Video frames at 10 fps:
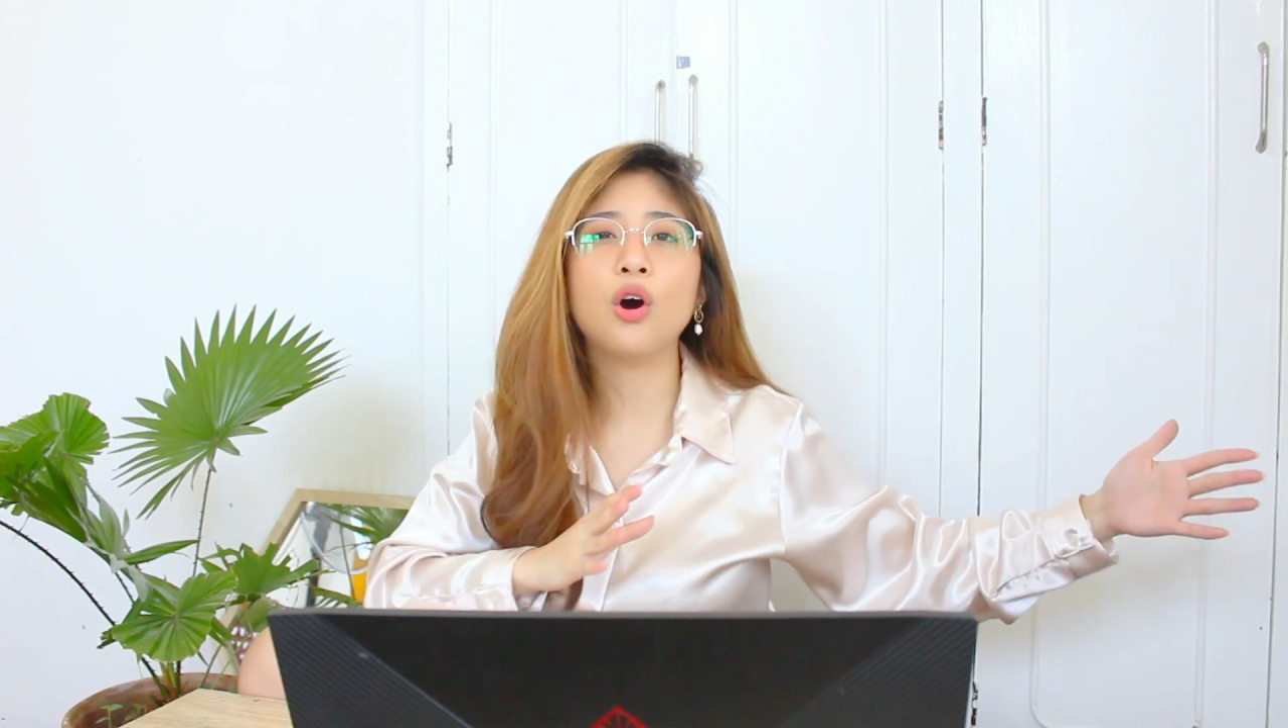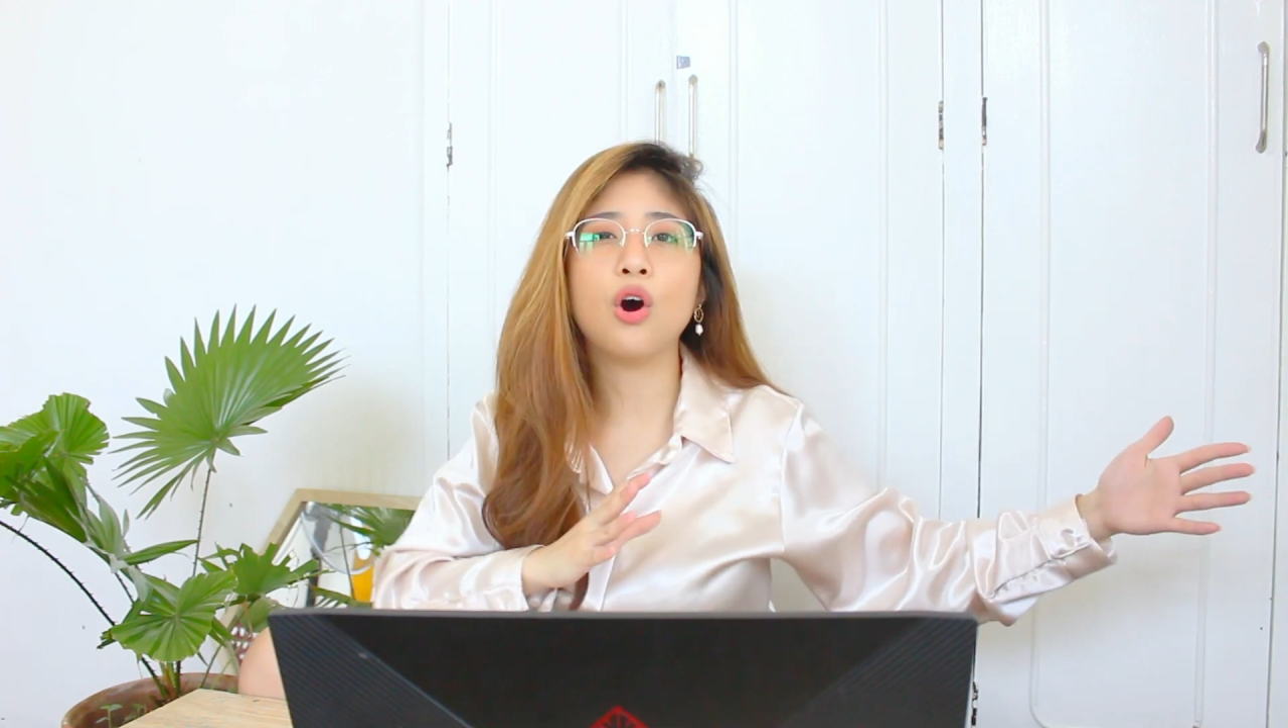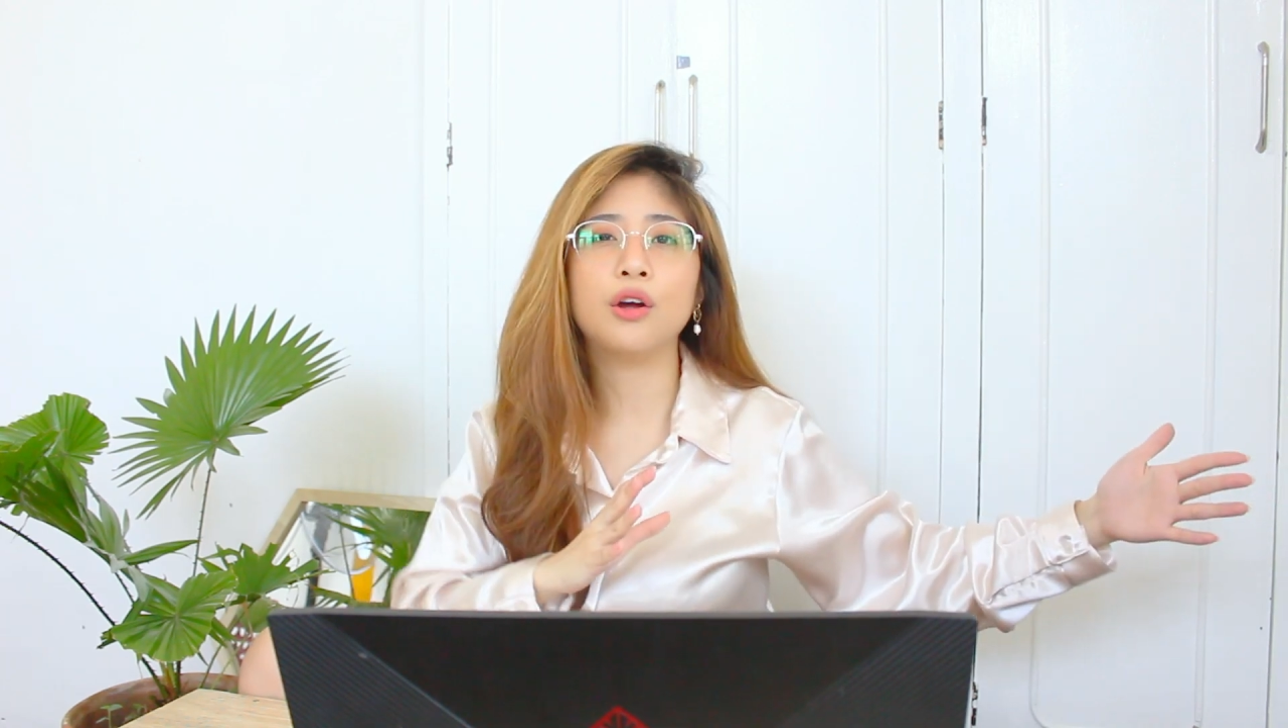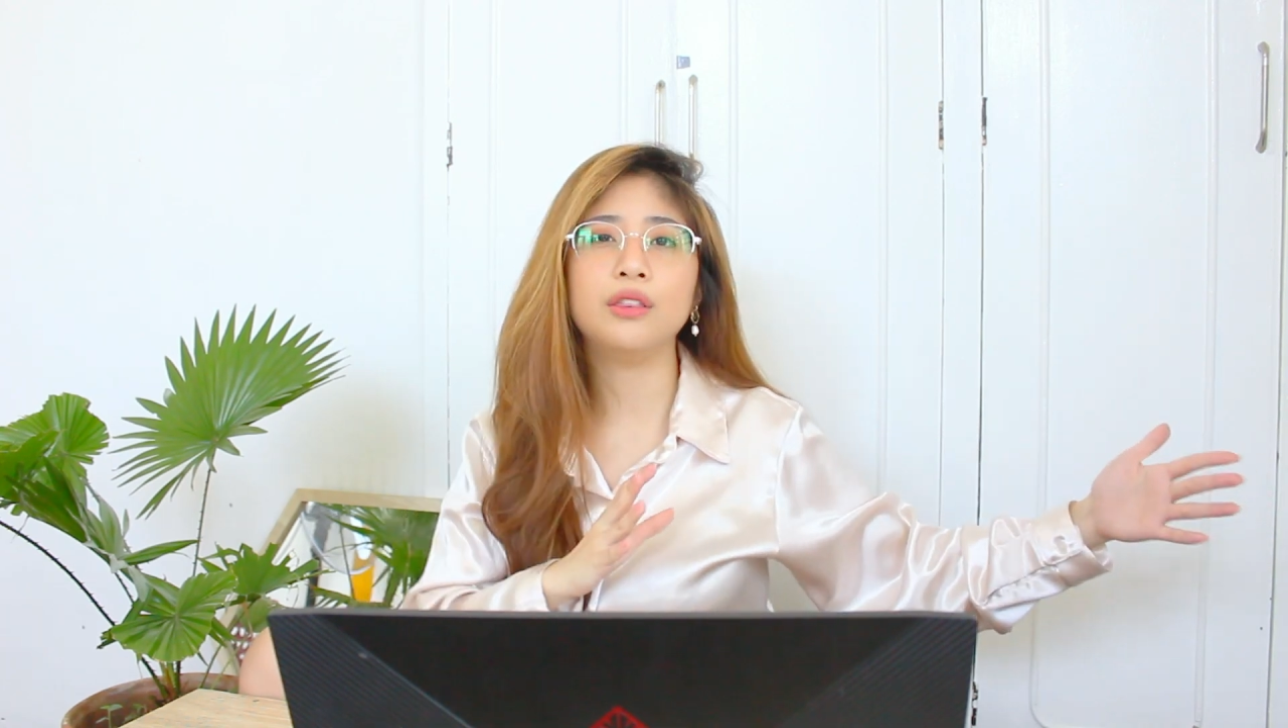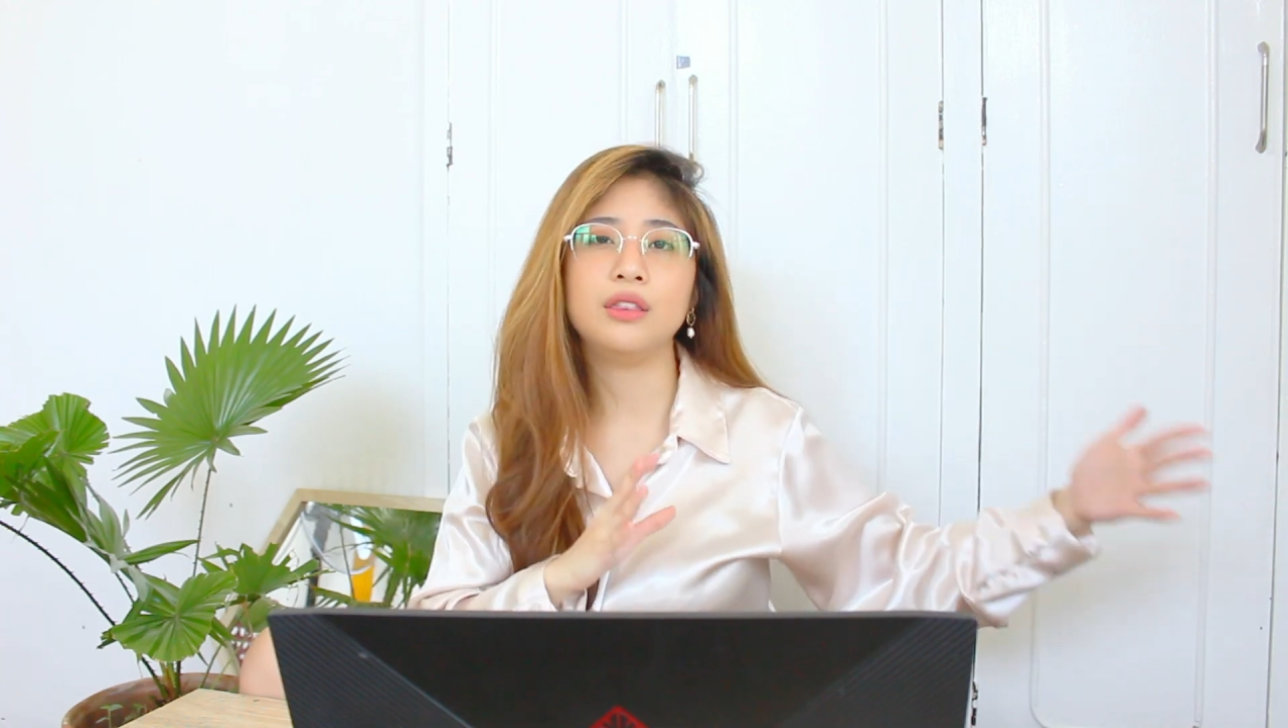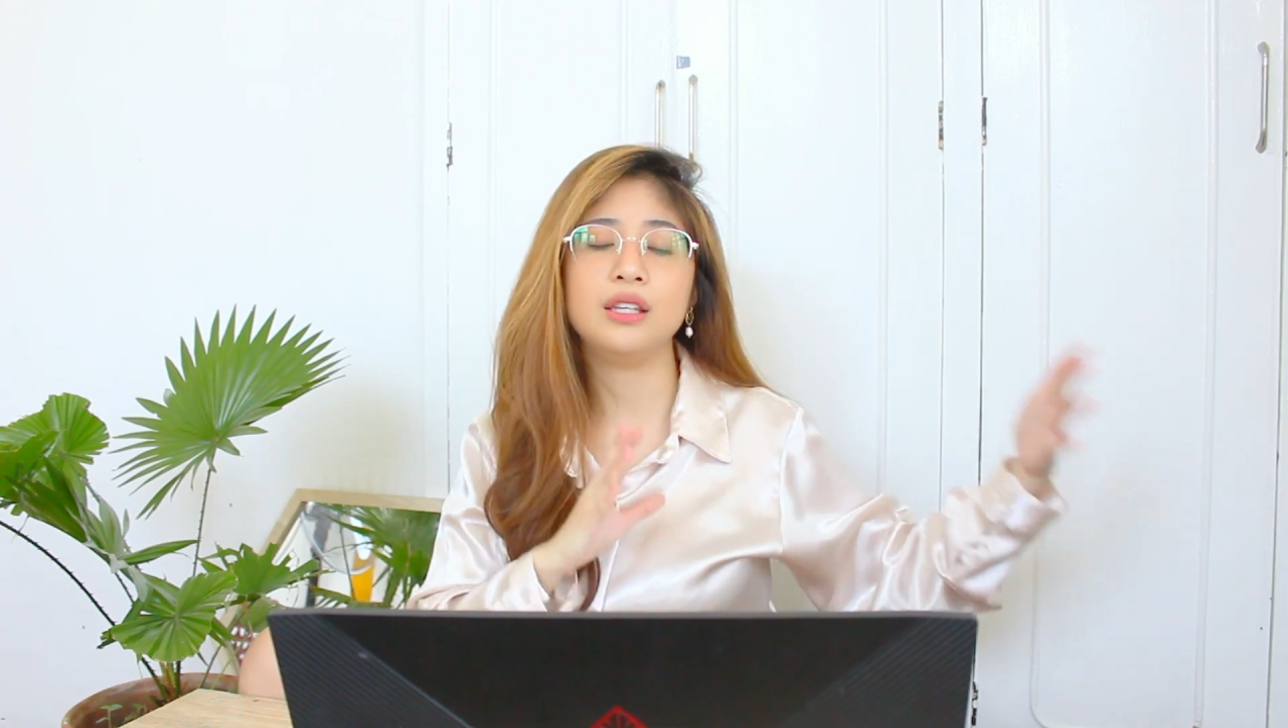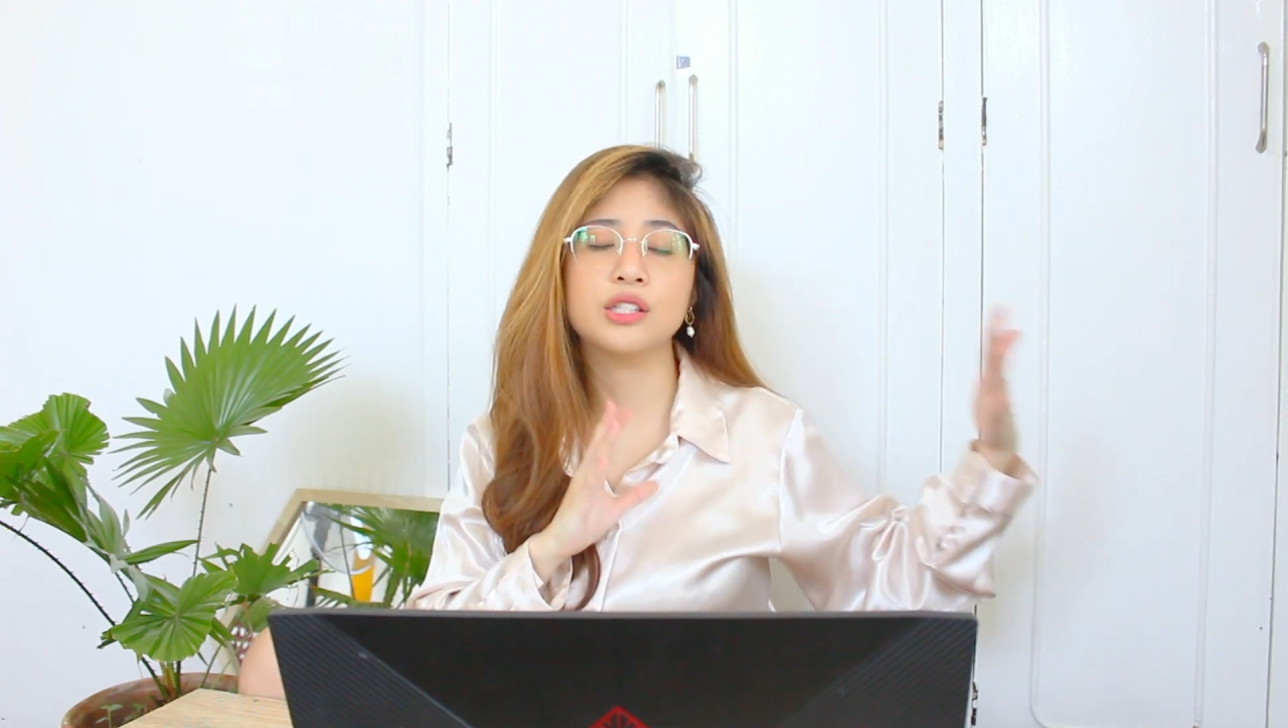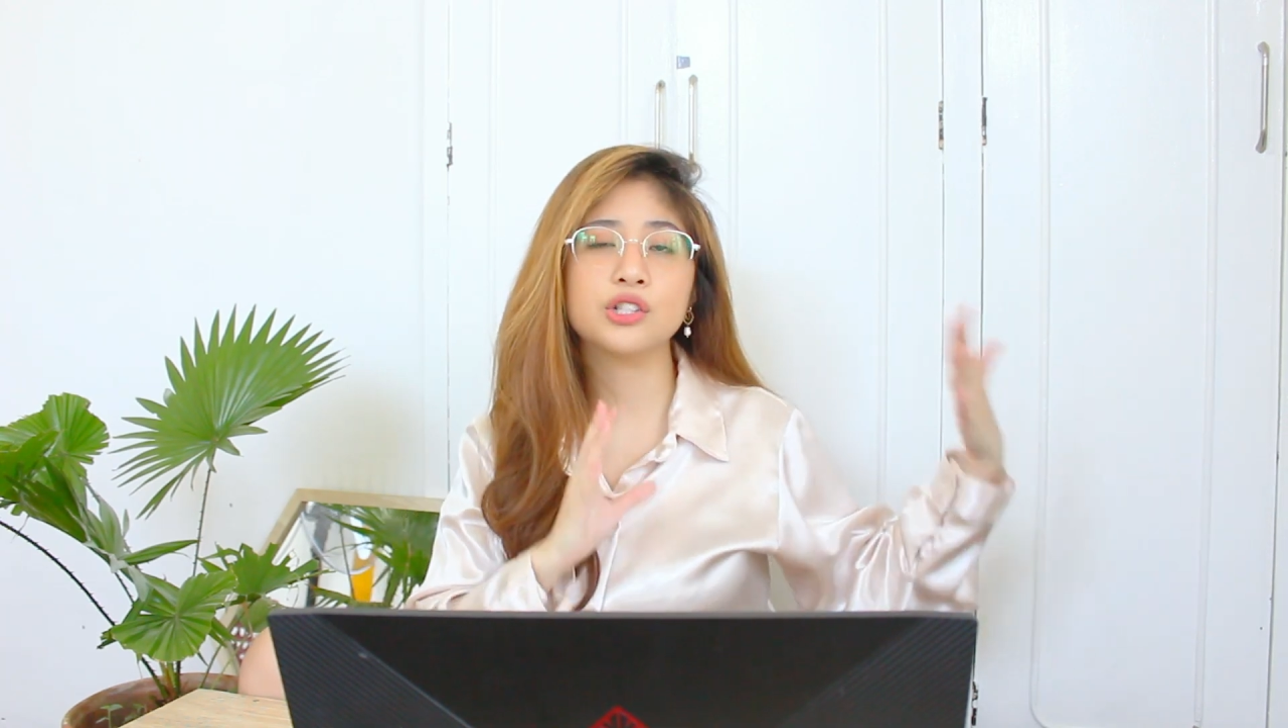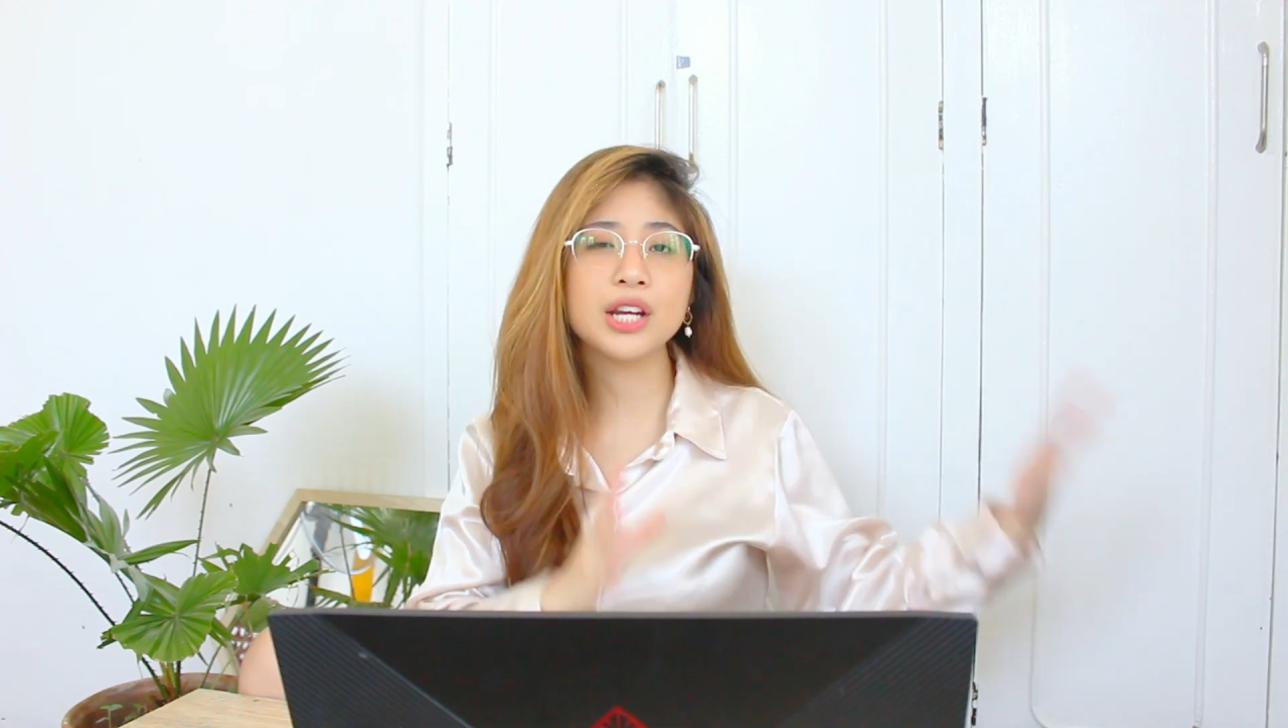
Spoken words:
on these